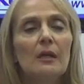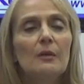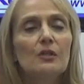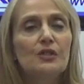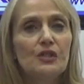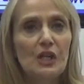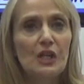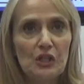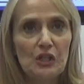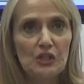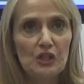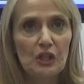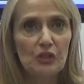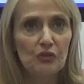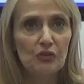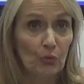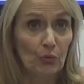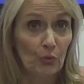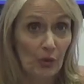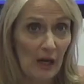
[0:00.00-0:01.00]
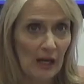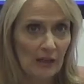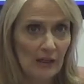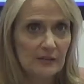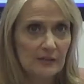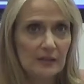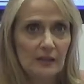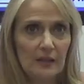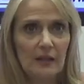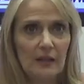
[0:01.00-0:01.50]
stationing
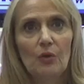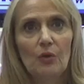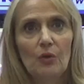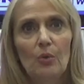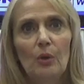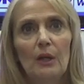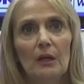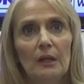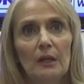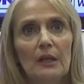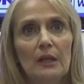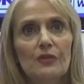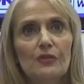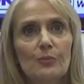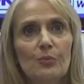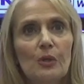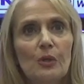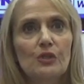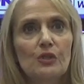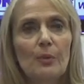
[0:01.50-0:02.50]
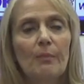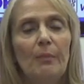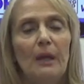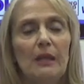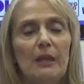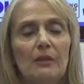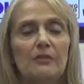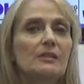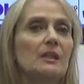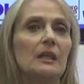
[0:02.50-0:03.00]
direct Aquarius, which
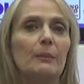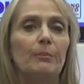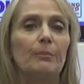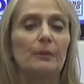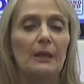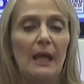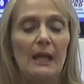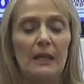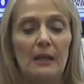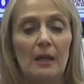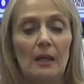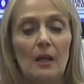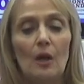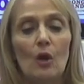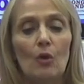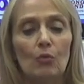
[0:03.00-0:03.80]
makes the planet